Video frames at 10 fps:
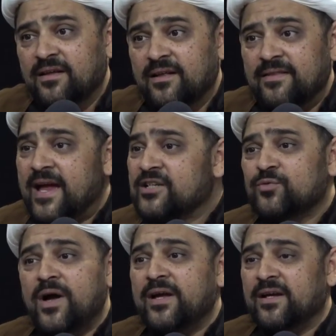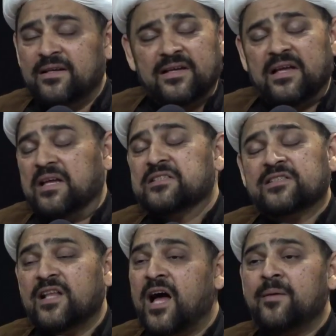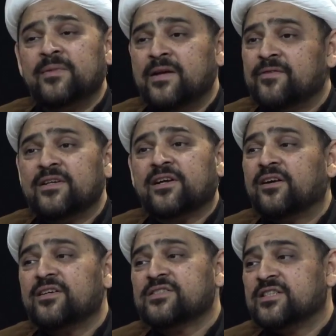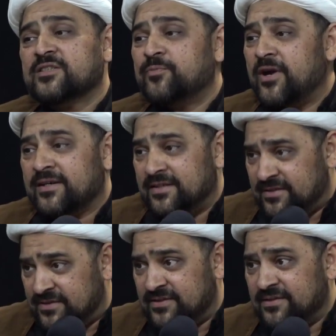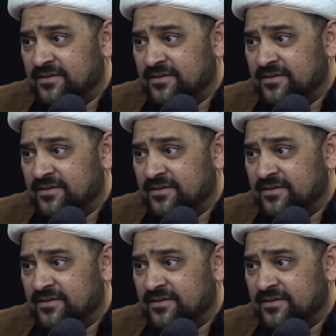That's why Islam never encouraged this practice.